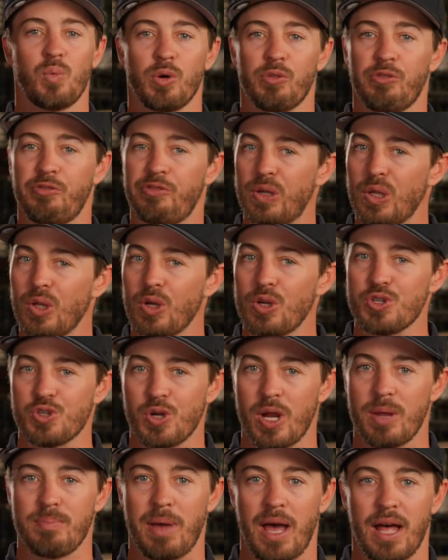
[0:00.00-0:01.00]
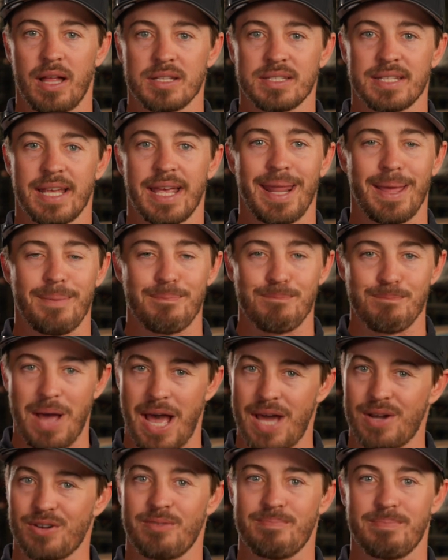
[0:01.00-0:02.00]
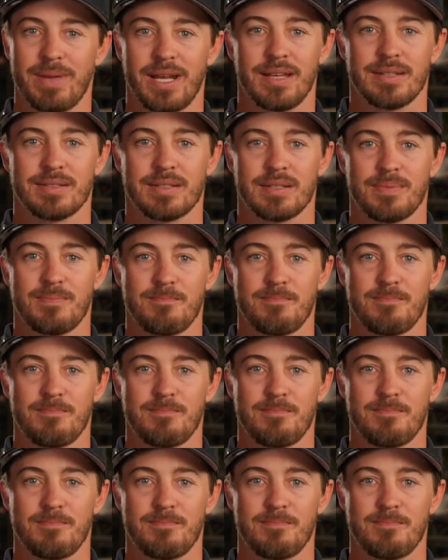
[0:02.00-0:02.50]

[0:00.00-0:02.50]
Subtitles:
will fill or drain ballast in a matter of minutes.